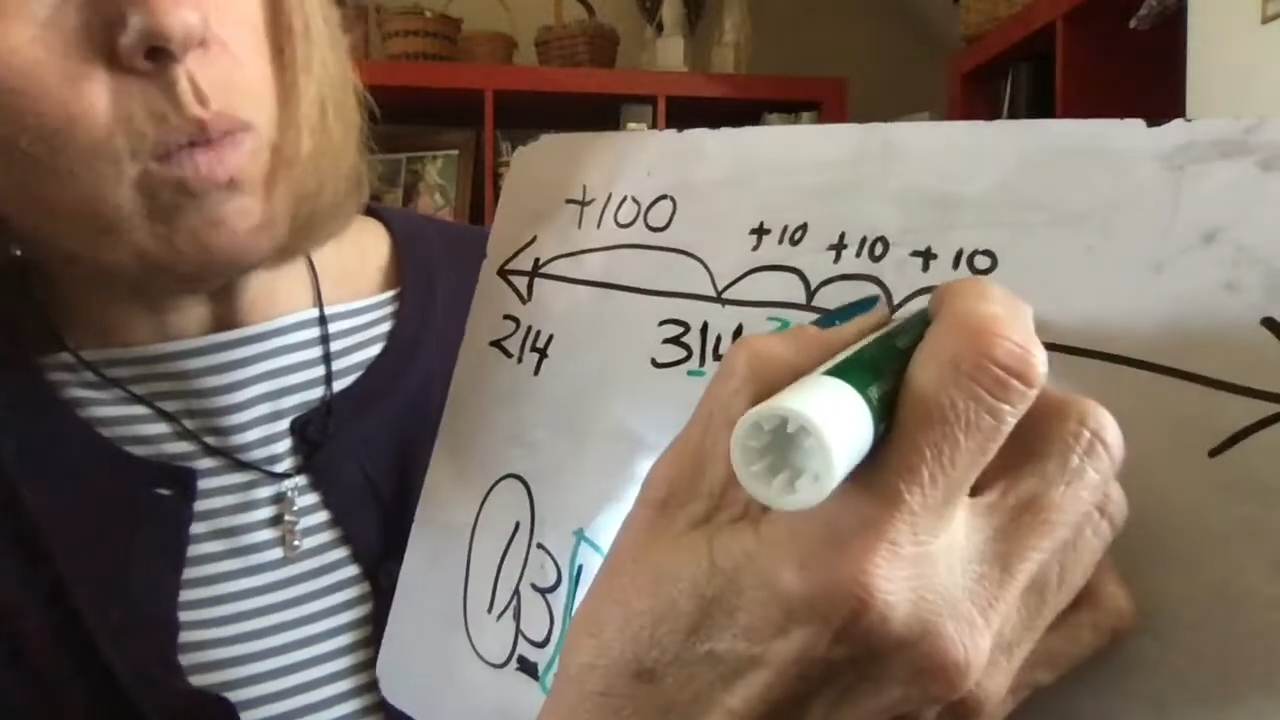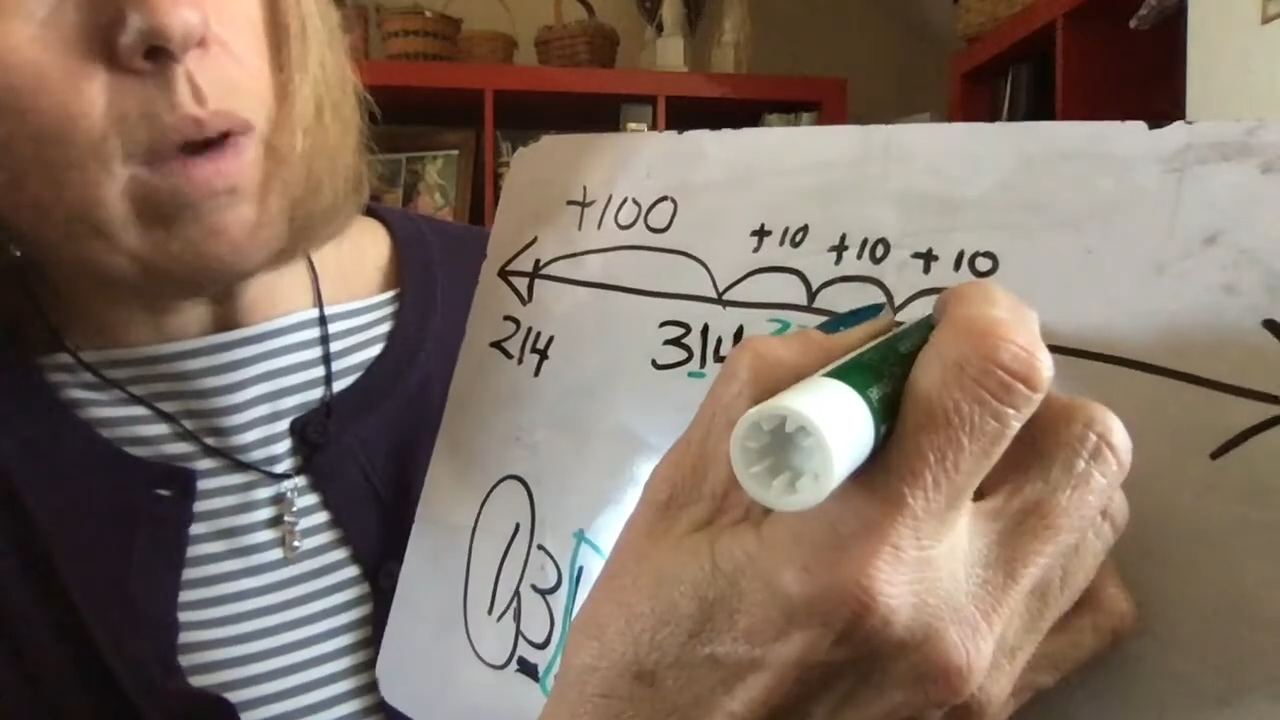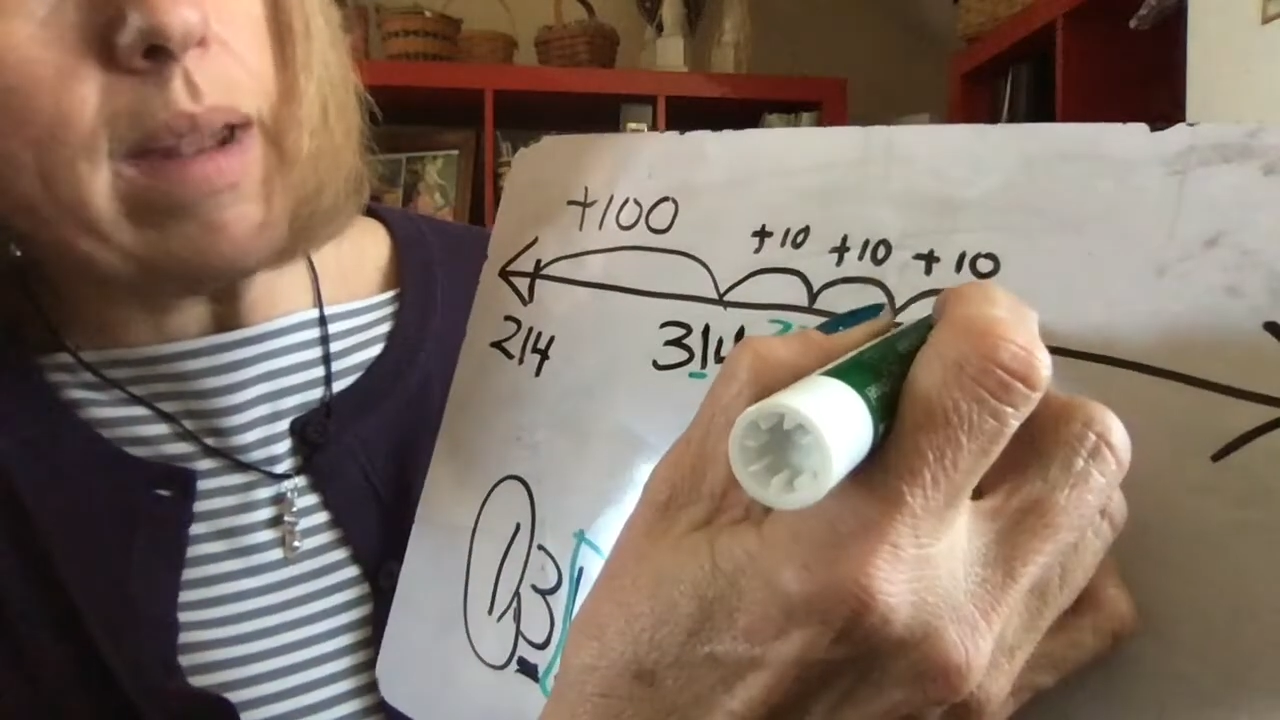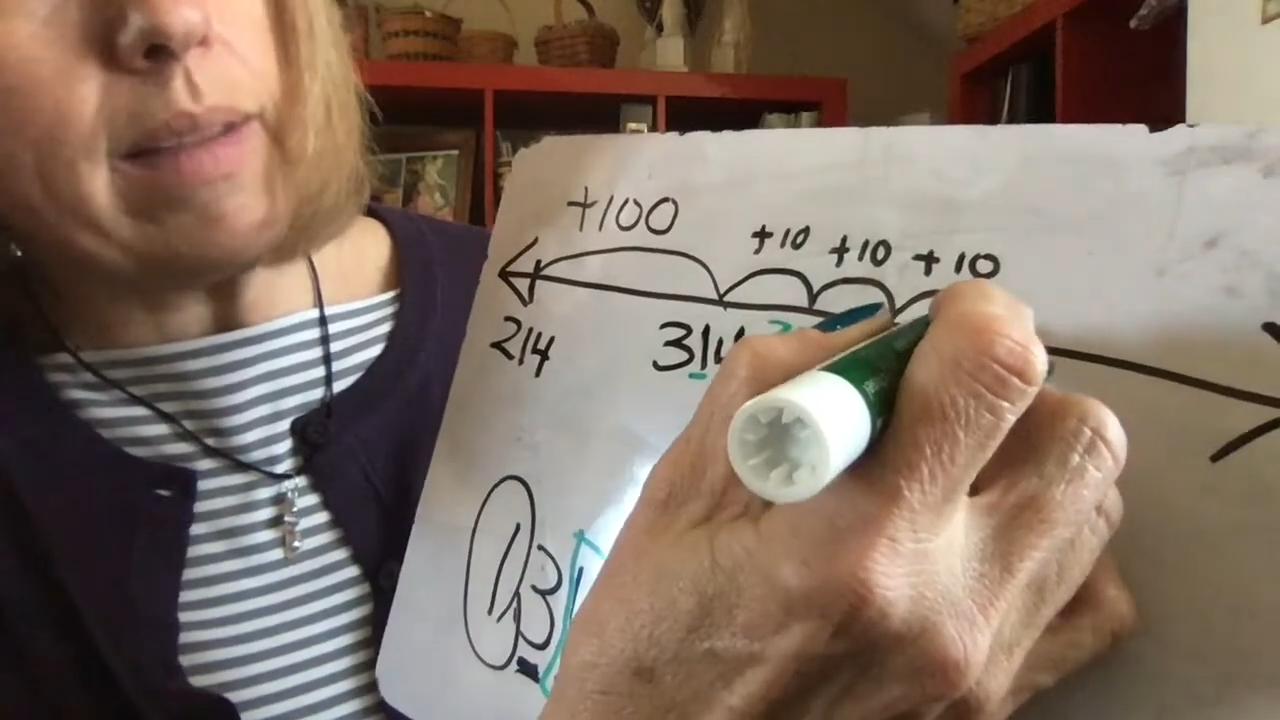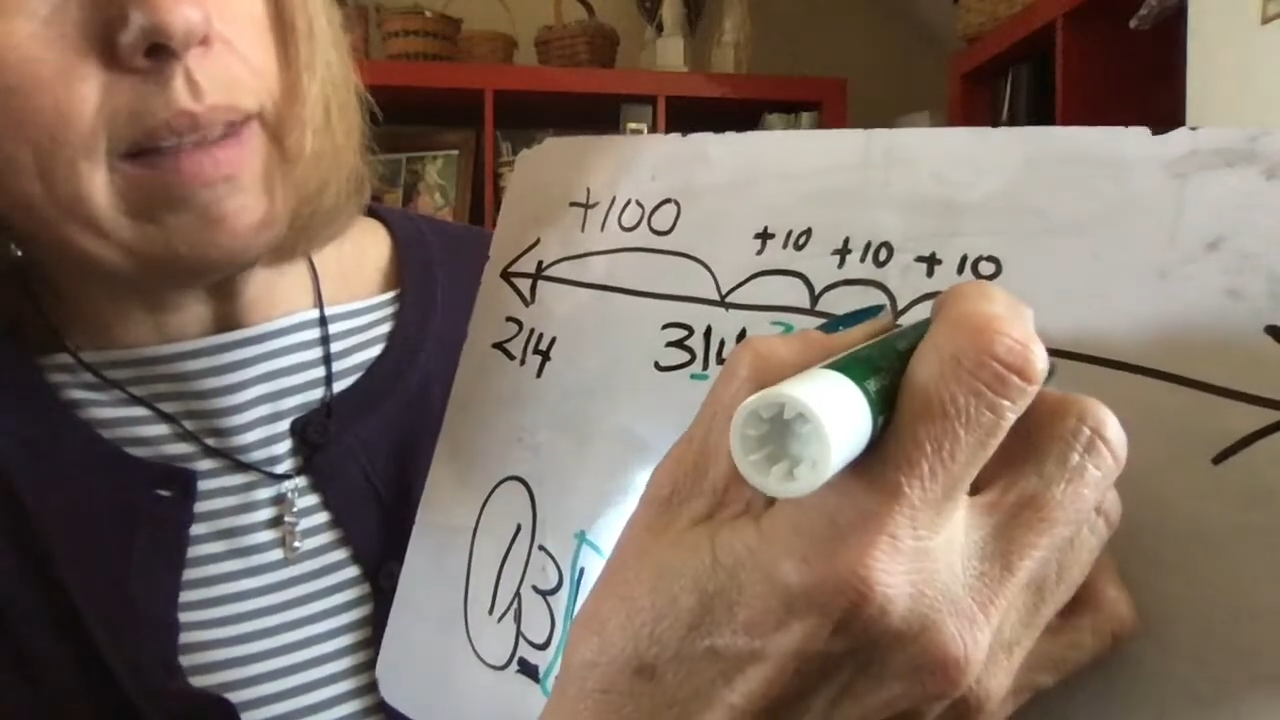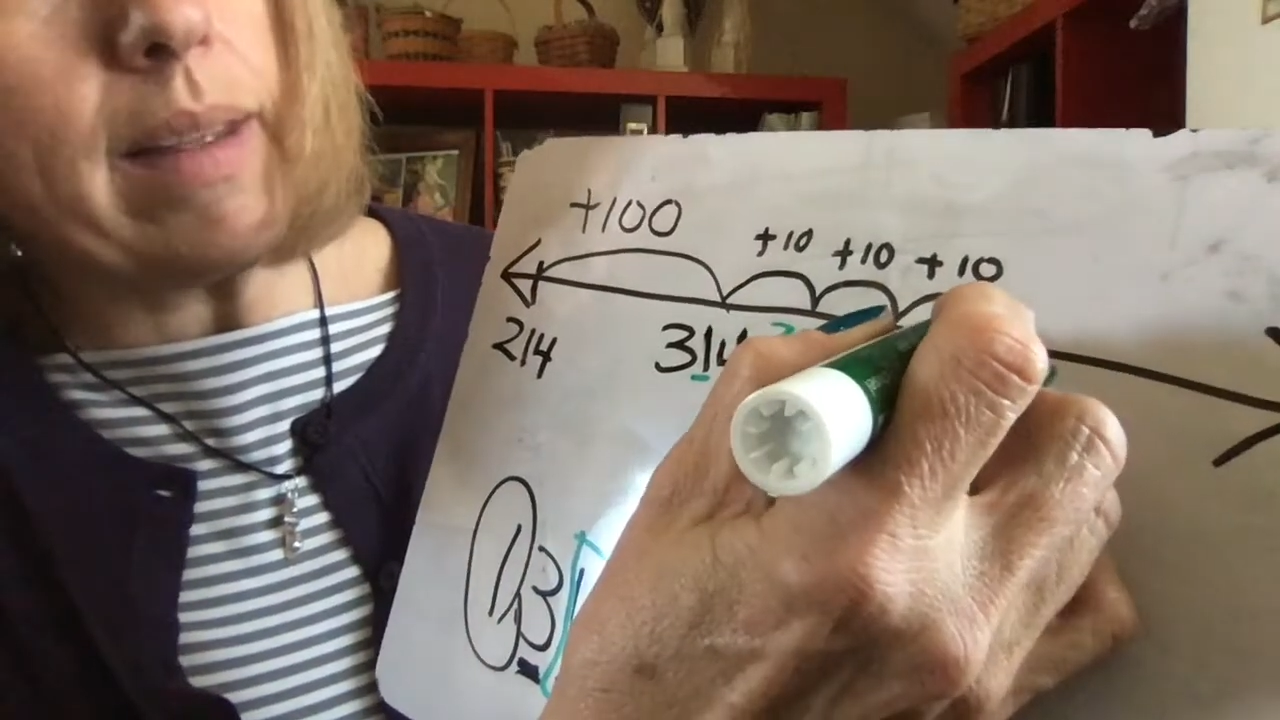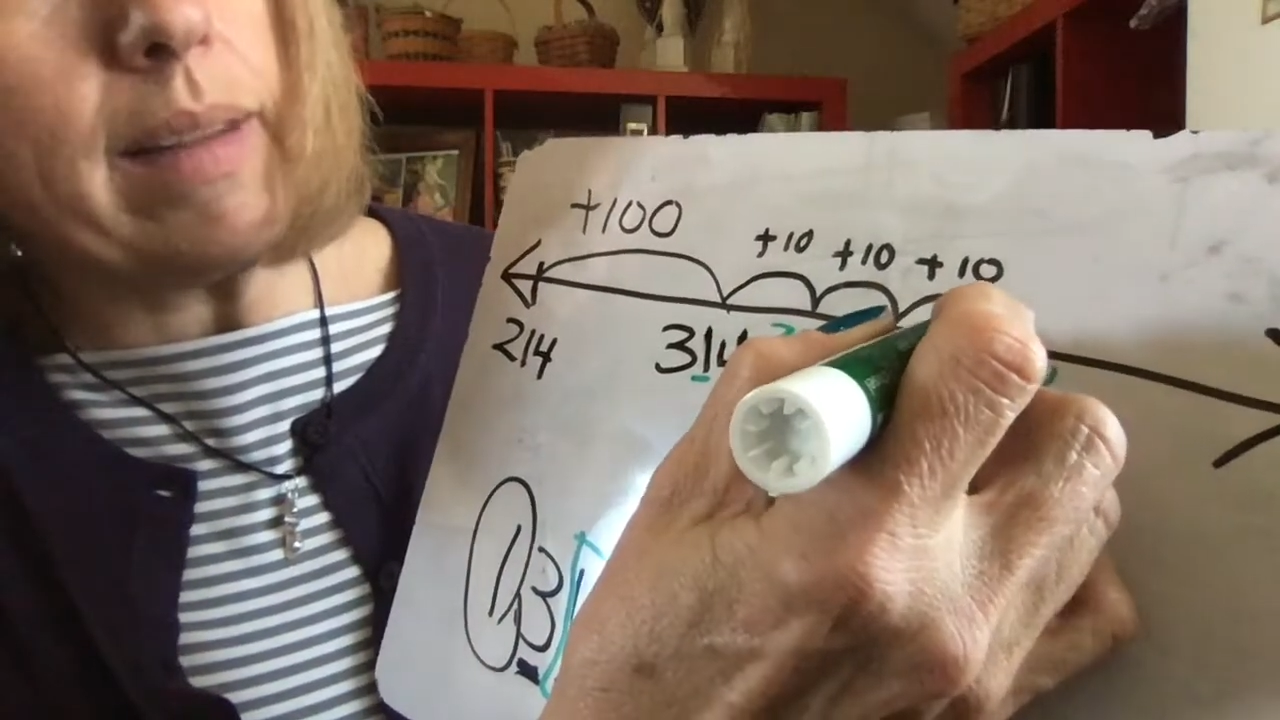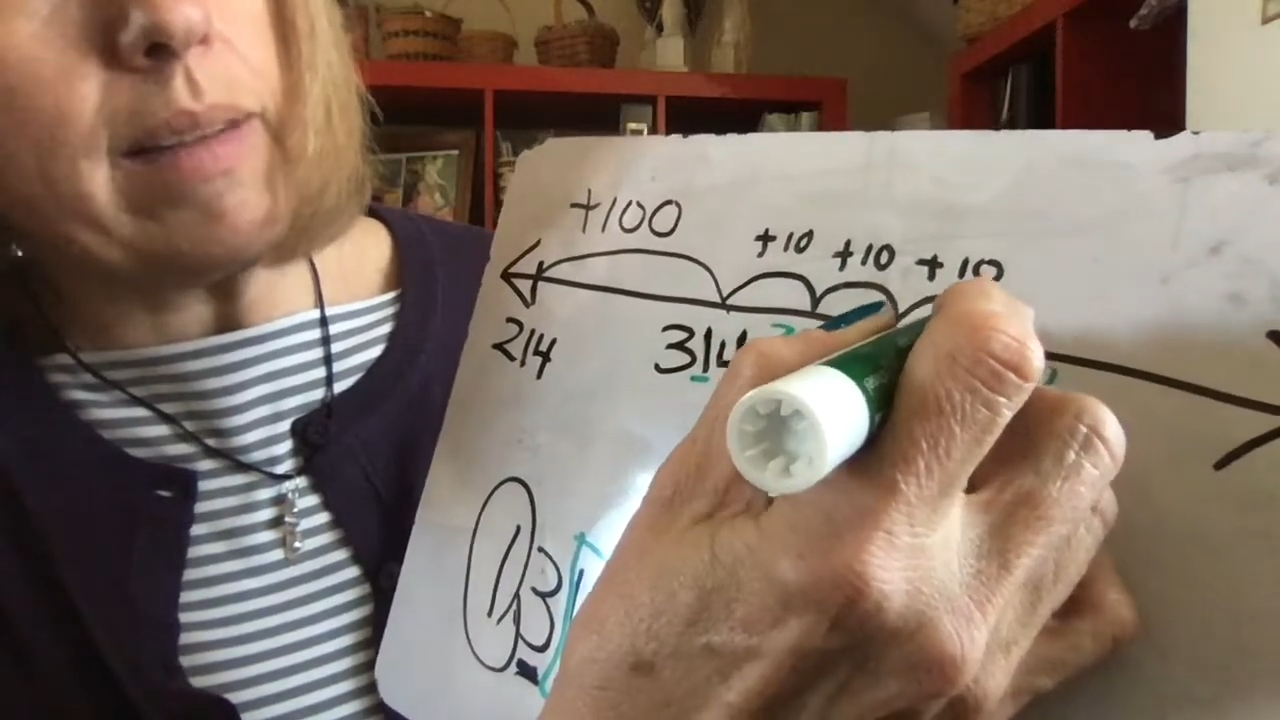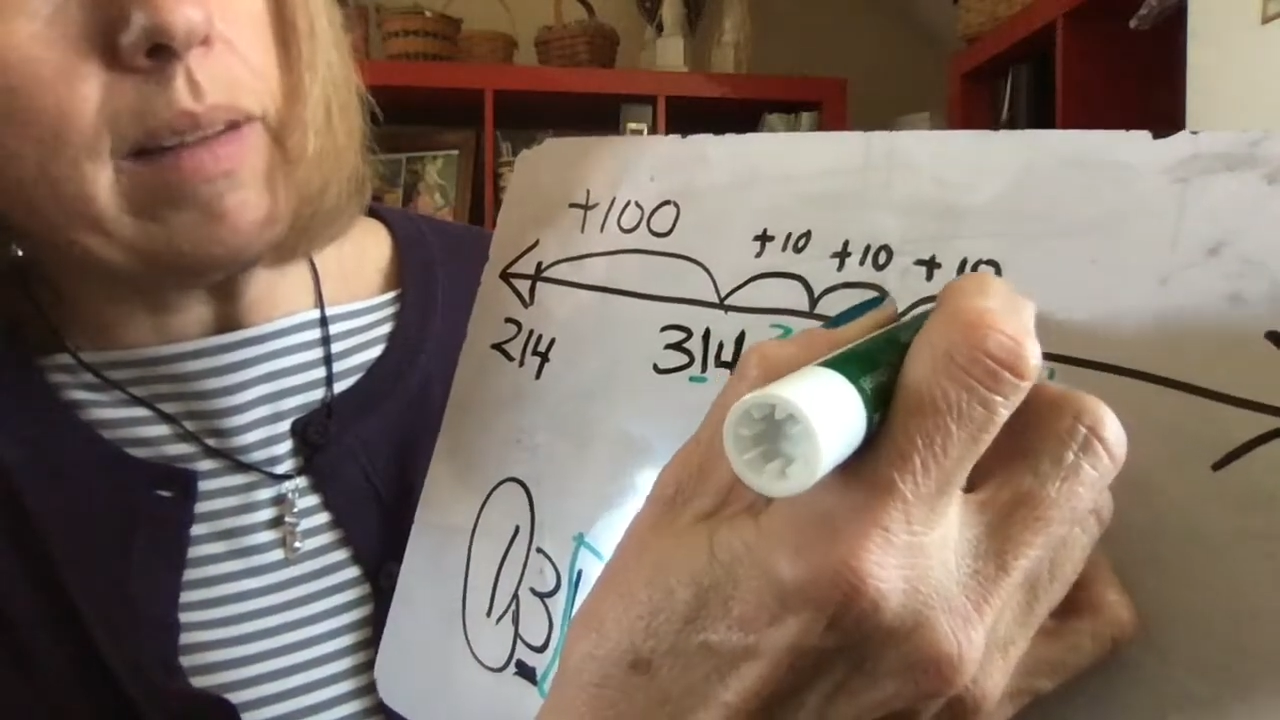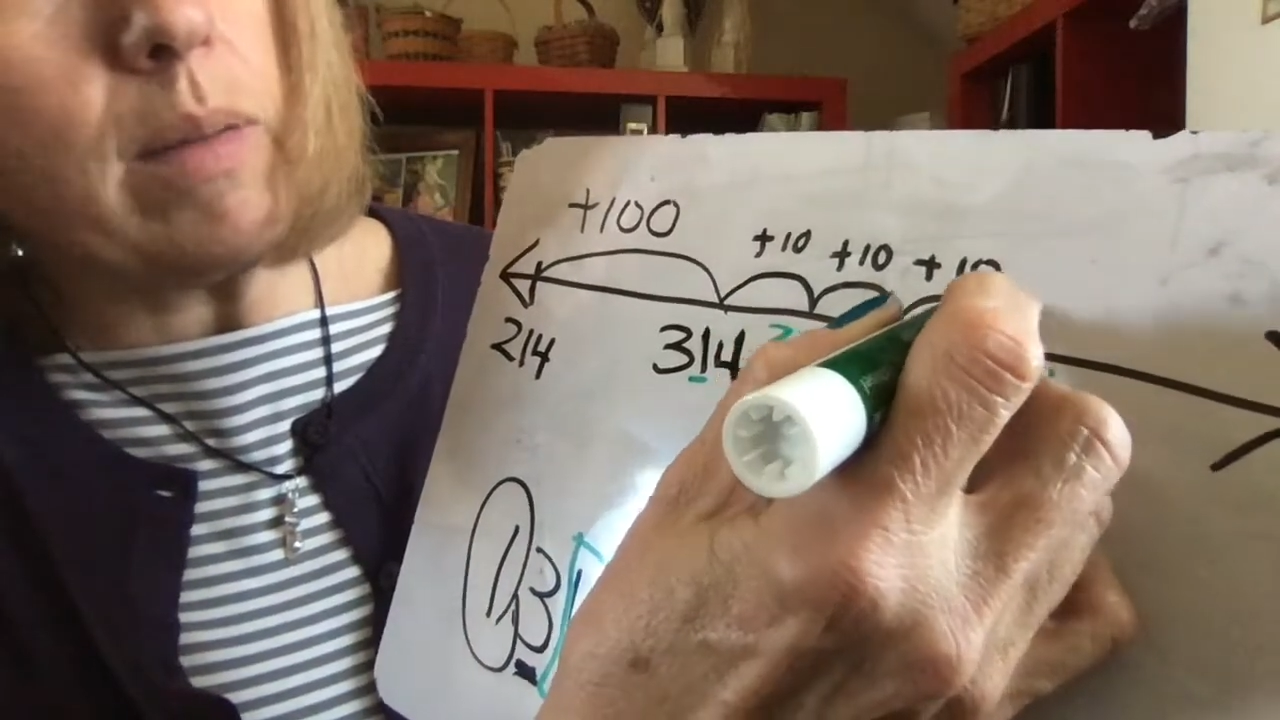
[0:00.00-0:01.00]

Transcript: one little